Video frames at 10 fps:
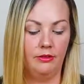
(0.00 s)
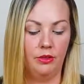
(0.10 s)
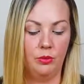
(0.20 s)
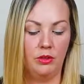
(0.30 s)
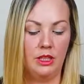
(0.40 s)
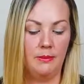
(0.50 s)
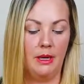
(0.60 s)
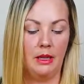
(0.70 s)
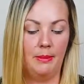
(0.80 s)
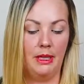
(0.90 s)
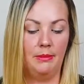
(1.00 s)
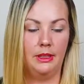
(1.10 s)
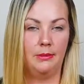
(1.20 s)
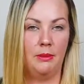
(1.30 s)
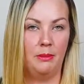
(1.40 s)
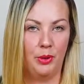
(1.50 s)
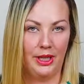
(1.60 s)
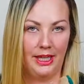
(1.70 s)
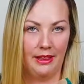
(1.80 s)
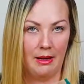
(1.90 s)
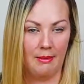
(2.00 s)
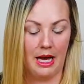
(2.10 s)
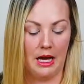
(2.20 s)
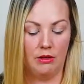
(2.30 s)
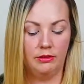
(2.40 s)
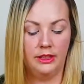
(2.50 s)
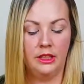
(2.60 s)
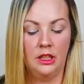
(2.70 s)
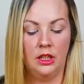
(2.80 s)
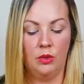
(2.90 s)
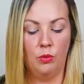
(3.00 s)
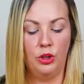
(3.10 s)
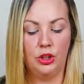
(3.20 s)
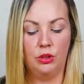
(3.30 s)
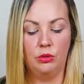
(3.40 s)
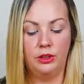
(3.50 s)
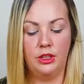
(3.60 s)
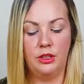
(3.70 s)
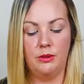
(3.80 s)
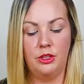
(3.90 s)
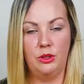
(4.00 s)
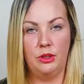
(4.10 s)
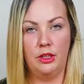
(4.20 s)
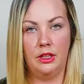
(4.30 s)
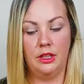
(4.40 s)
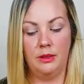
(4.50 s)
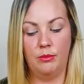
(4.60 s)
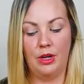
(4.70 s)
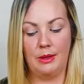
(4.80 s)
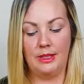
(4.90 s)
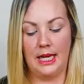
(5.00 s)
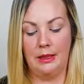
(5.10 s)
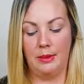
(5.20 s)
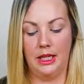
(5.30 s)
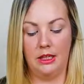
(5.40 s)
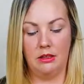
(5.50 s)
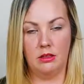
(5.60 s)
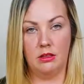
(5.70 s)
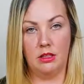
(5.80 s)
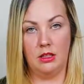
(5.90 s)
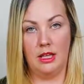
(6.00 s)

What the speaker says: If you're worried about the babies maybe putting it in their mouths, what you can also do is you can brown tape it to